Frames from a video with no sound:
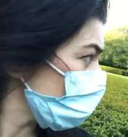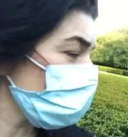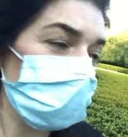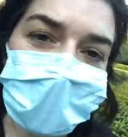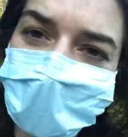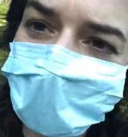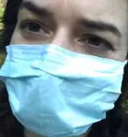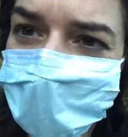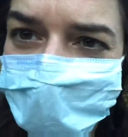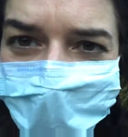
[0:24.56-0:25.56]

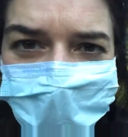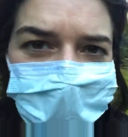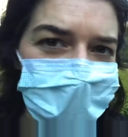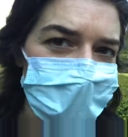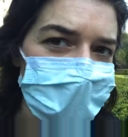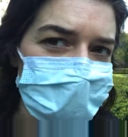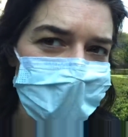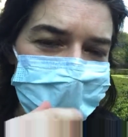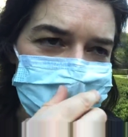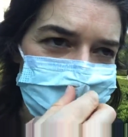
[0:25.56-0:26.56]
Perhaps I will do the
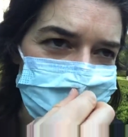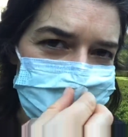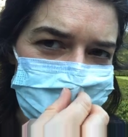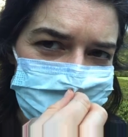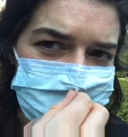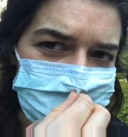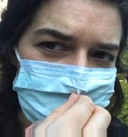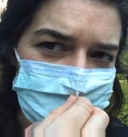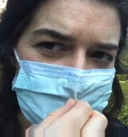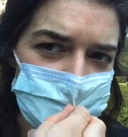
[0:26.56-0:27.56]
unmasking of
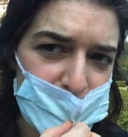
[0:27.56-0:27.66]
myself.